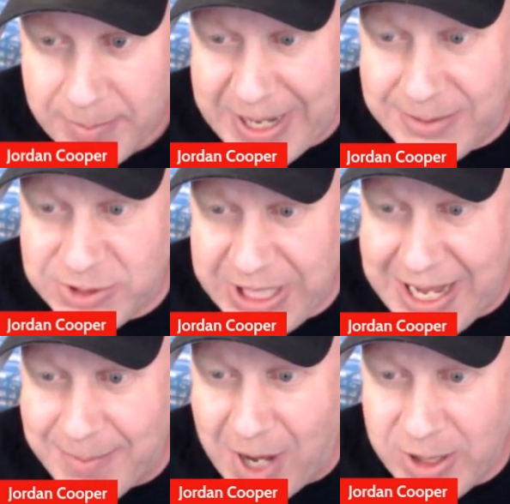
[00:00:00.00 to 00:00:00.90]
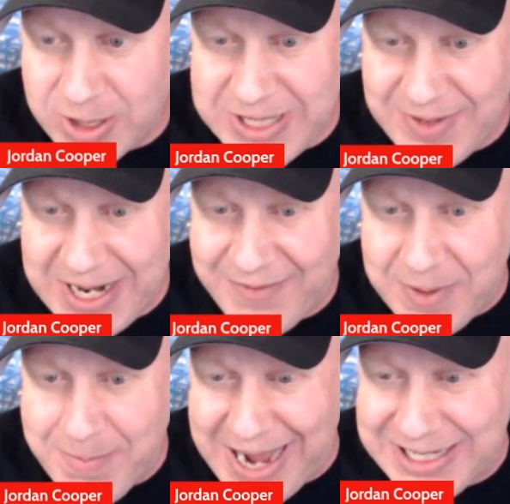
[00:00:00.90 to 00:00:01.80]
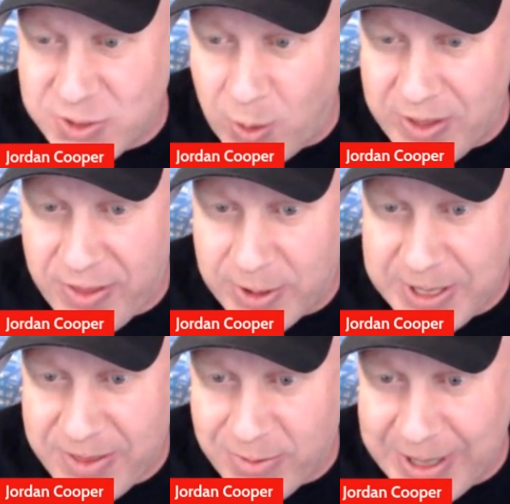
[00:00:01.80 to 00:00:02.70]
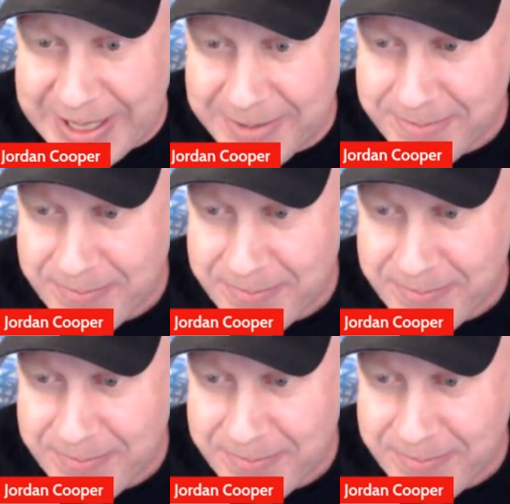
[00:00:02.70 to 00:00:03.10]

BetMGM under 7.5 at minus 133.